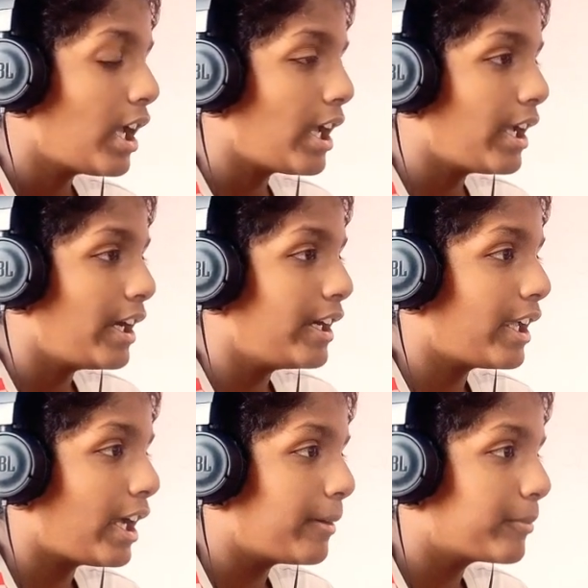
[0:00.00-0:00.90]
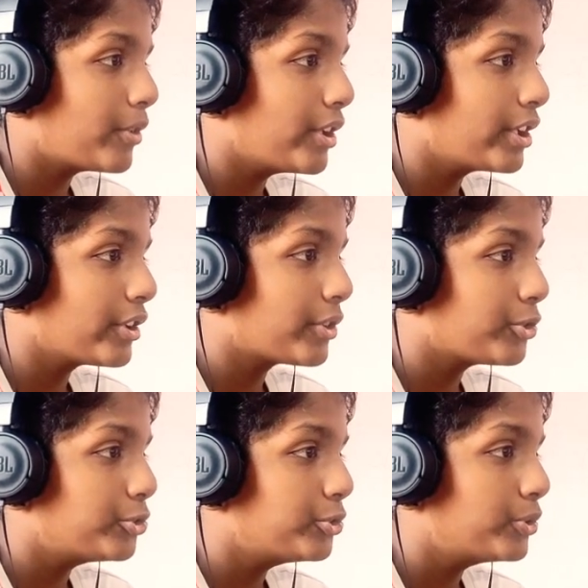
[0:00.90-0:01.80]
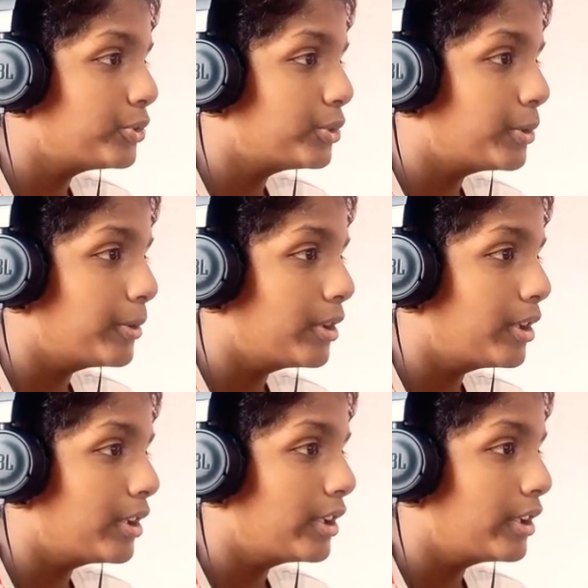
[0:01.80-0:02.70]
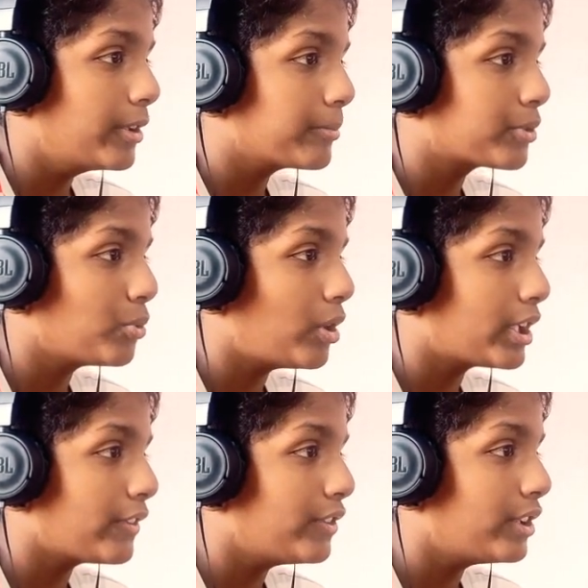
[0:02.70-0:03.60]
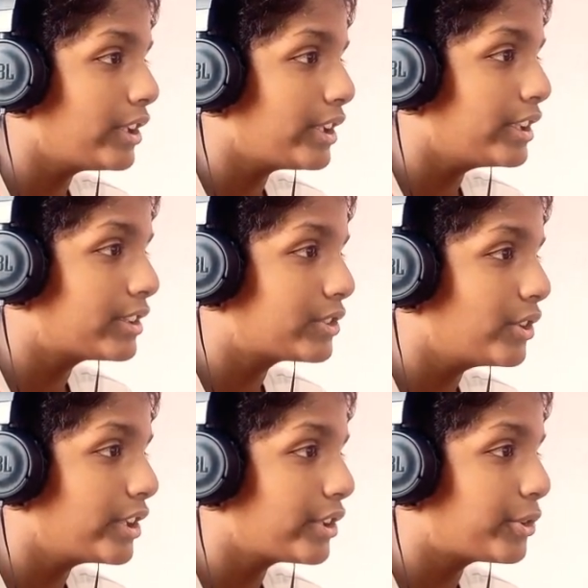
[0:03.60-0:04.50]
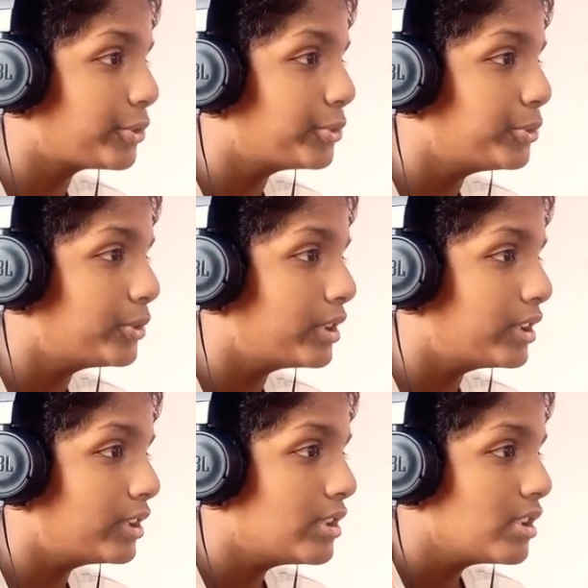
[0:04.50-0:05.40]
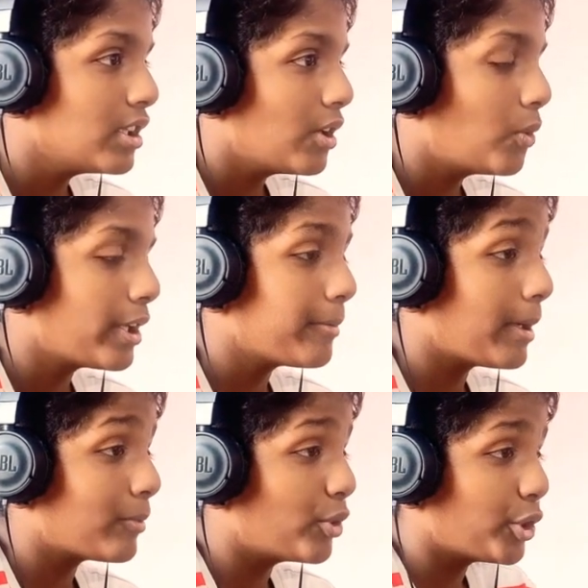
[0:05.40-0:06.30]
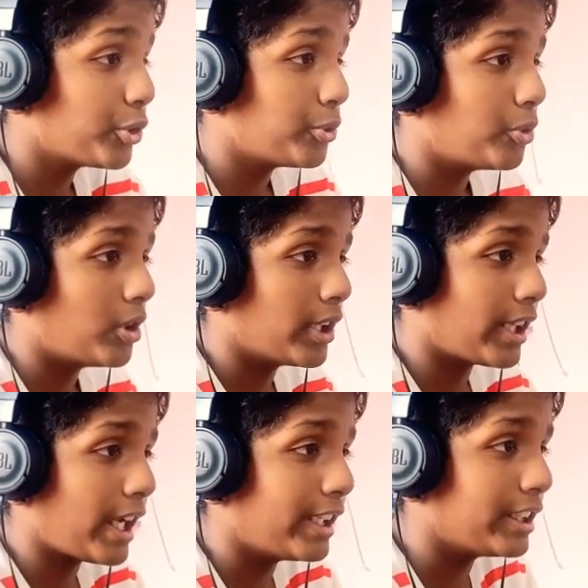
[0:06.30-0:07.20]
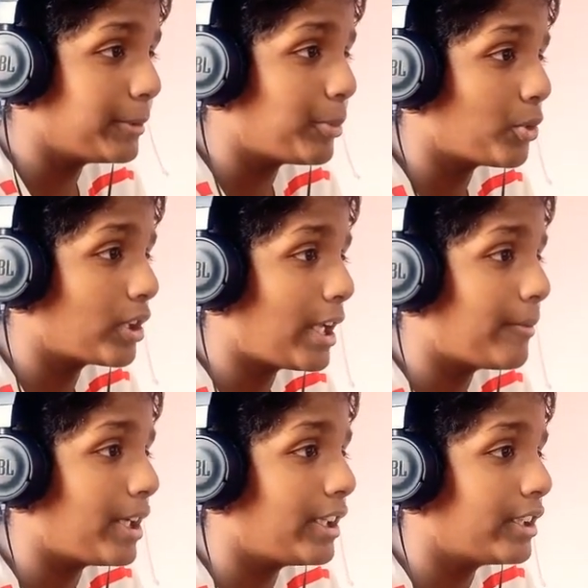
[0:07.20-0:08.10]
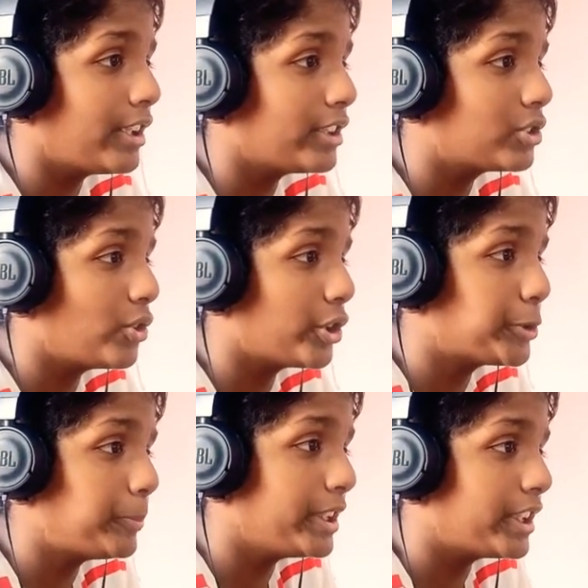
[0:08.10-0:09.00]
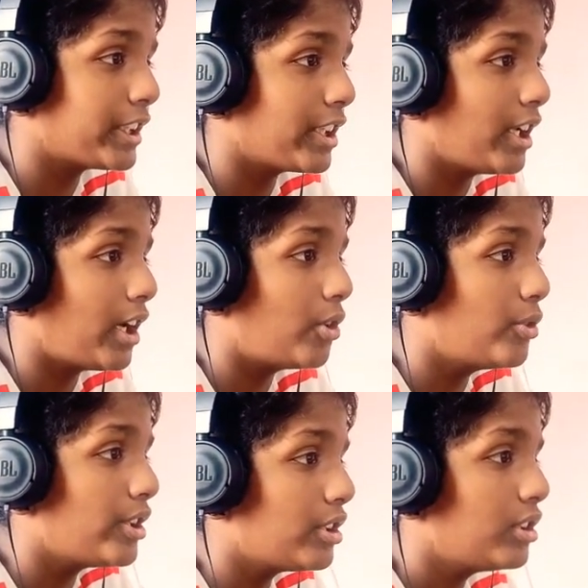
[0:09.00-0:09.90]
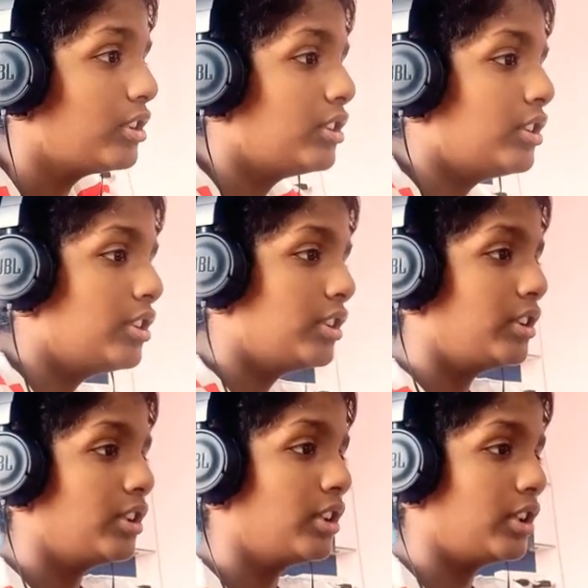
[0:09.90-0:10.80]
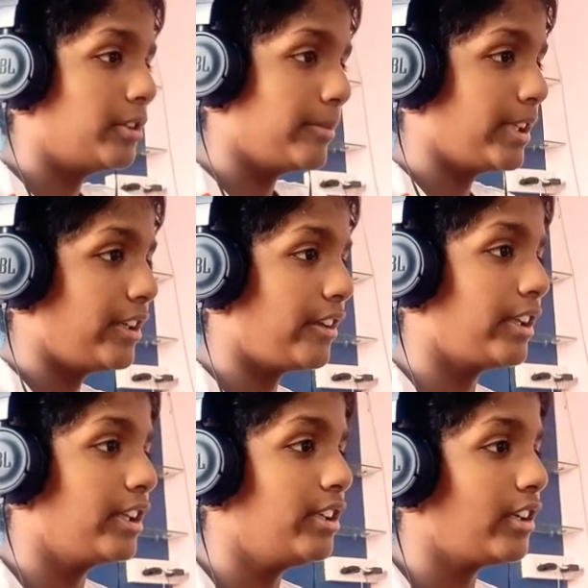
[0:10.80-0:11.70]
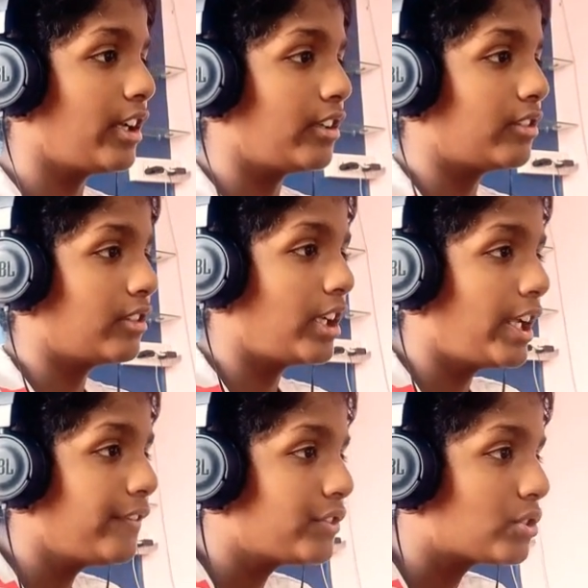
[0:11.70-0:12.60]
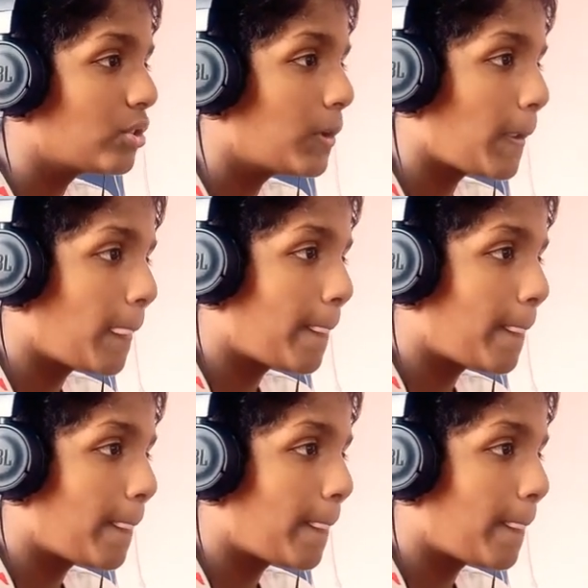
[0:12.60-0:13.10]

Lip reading: and I'm going to so whatever it's going to whatever I'm going to write in the program right here, it's going to speak it aloud in real life. So